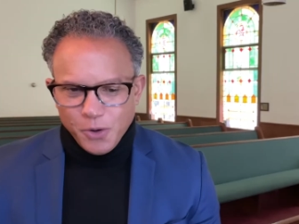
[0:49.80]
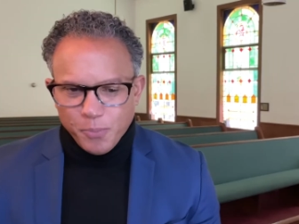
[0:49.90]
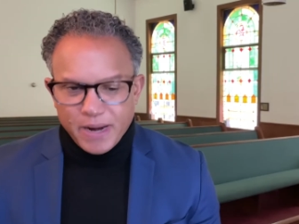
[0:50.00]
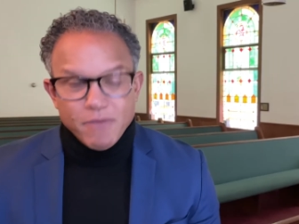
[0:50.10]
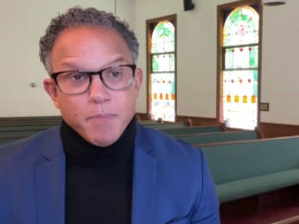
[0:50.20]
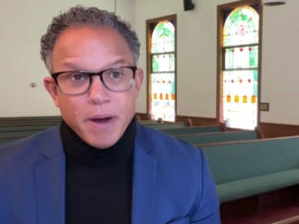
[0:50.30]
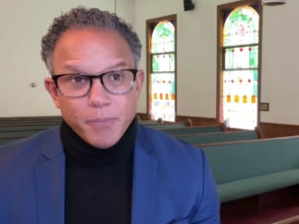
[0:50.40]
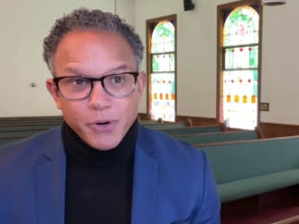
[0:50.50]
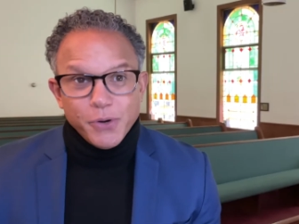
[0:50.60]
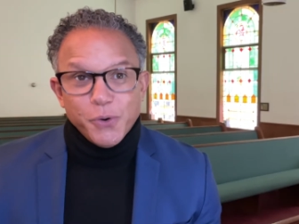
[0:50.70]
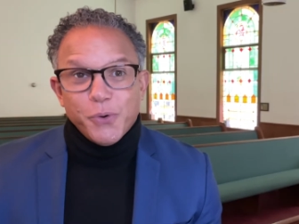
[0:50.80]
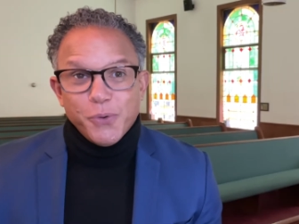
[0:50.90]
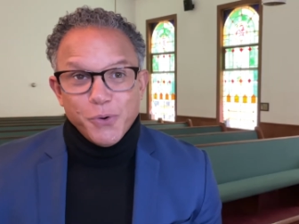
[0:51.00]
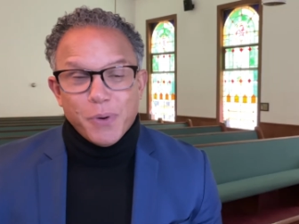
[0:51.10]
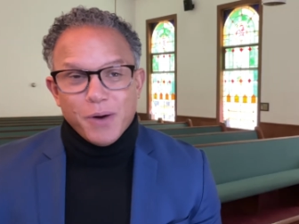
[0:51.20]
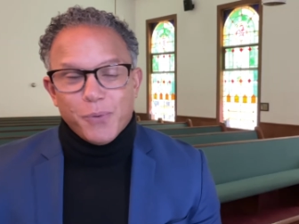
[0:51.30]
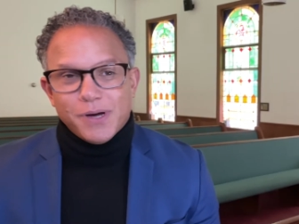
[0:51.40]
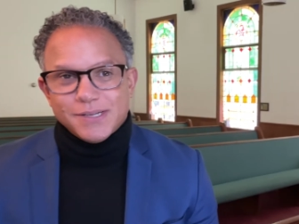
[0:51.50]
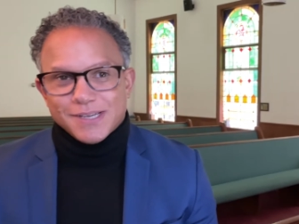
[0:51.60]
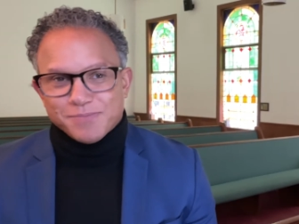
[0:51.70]
But I remembered who, who I
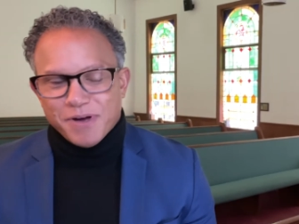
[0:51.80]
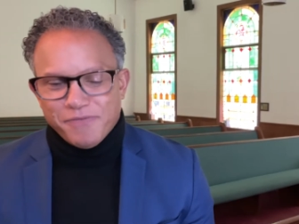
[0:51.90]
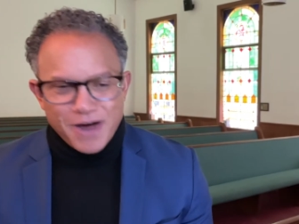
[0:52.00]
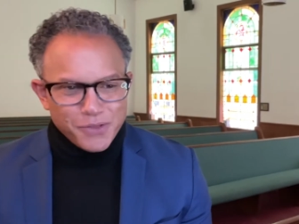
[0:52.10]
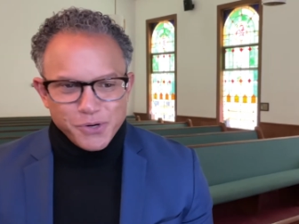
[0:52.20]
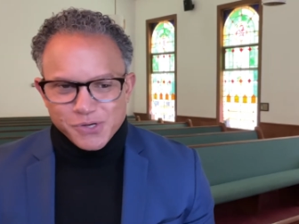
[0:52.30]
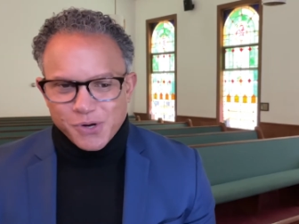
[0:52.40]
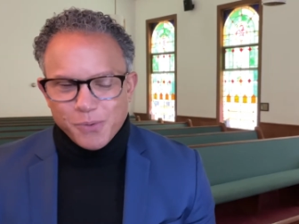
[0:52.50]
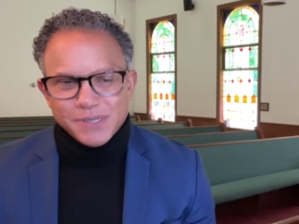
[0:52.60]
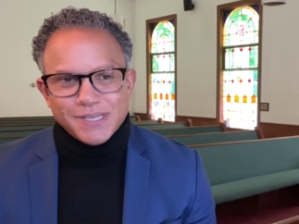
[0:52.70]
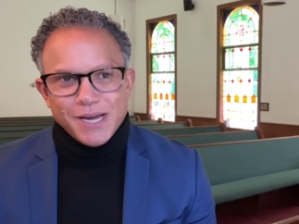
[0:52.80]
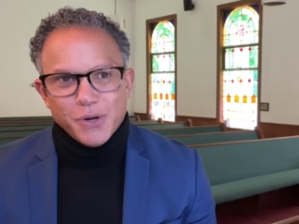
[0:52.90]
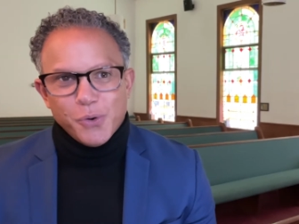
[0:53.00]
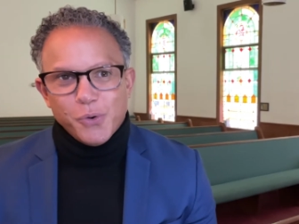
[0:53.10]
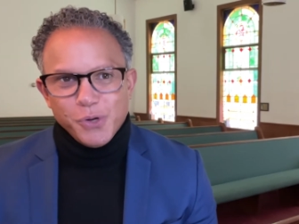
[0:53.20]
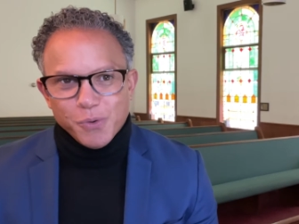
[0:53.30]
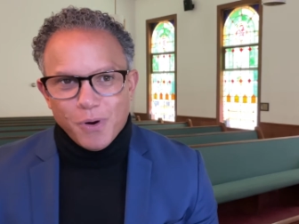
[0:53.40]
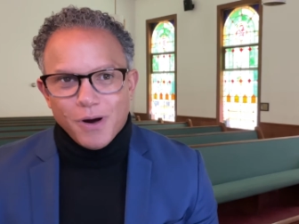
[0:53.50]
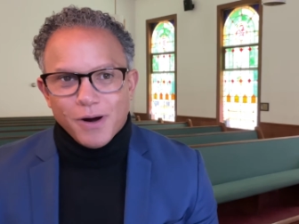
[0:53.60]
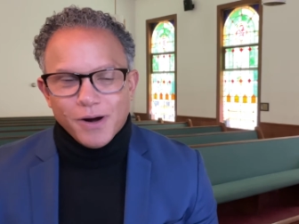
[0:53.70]
was, as my father used to always say, know who you
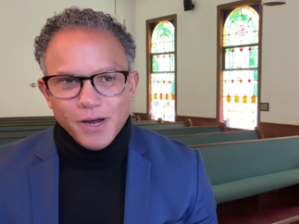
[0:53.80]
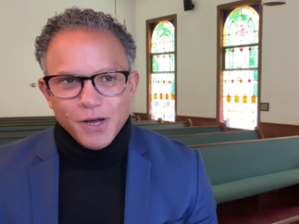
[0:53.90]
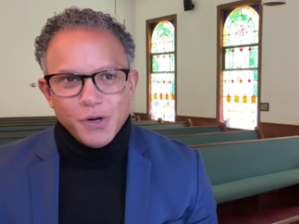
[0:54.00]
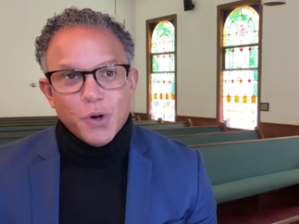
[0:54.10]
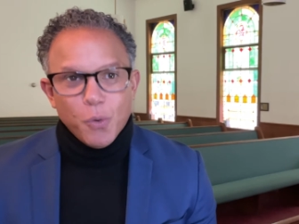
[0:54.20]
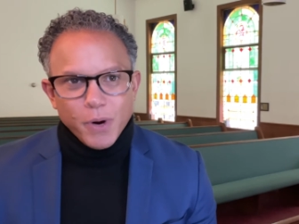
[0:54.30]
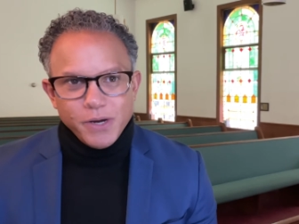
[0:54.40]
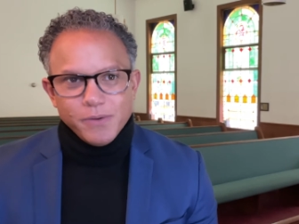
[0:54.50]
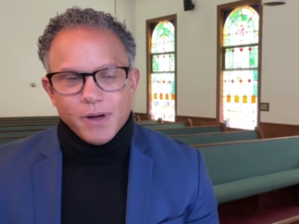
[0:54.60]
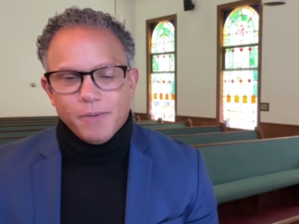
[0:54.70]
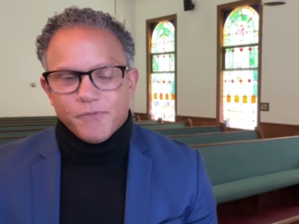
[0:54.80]
are, know where you come